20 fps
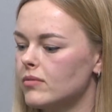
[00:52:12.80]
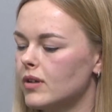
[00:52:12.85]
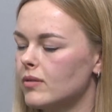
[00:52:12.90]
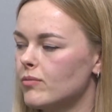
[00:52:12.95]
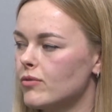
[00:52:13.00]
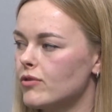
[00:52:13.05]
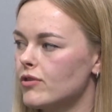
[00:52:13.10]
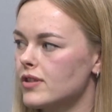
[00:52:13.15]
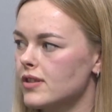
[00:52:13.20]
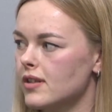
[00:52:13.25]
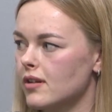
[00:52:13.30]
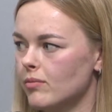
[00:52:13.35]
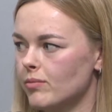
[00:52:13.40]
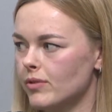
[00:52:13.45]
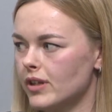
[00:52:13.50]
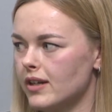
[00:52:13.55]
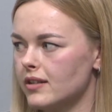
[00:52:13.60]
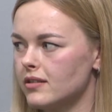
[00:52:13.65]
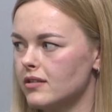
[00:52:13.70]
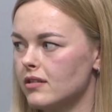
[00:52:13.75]
then
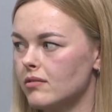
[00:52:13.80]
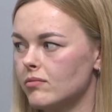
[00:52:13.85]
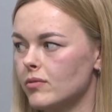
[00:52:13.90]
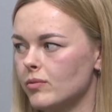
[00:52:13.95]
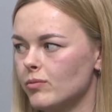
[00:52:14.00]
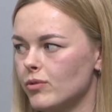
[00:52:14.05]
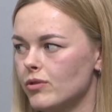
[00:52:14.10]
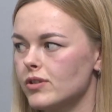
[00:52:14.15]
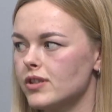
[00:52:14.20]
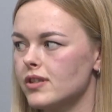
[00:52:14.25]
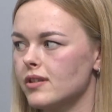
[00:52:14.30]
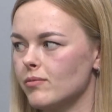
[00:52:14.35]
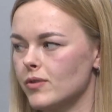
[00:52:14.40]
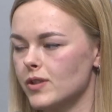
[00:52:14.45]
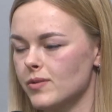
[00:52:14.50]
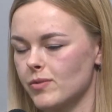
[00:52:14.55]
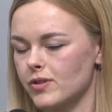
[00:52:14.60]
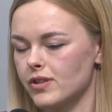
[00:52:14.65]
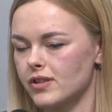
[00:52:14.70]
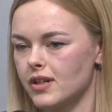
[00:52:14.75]
the
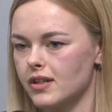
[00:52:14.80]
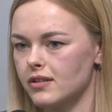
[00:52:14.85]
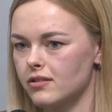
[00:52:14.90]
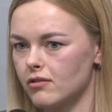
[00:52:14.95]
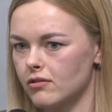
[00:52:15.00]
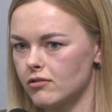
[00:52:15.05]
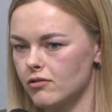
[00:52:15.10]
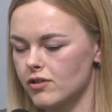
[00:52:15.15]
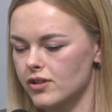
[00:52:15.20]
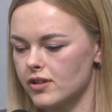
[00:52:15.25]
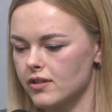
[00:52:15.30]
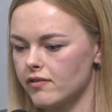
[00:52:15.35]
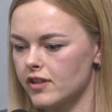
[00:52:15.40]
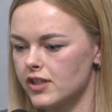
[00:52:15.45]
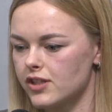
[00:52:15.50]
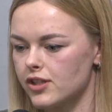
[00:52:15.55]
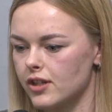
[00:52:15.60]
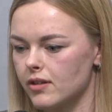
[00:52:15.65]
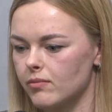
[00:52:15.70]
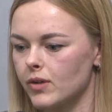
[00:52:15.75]
liability
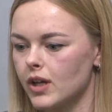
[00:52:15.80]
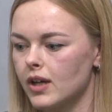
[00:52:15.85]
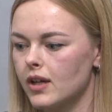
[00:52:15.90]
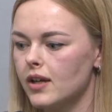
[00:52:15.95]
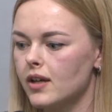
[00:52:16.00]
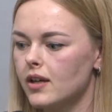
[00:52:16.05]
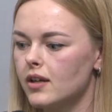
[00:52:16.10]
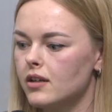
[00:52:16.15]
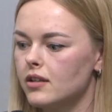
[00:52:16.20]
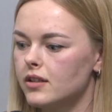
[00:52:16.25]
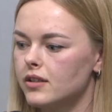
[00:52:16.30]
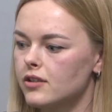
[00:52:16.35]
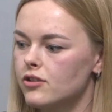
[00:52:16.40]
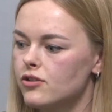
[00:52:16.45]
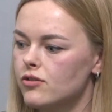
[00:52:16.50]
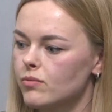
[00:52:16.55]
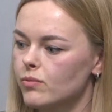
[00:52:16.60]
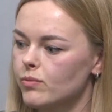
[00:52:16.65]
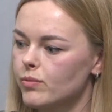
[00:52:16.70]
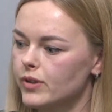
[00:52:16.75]
is vested in
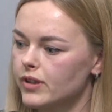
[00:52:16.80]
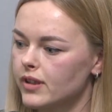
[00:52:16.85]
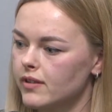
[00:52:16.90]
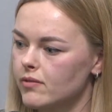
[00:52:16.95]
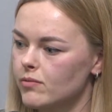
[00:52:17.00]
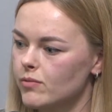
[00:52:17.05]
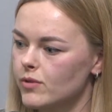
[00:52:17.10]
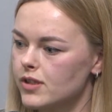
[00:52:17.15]
either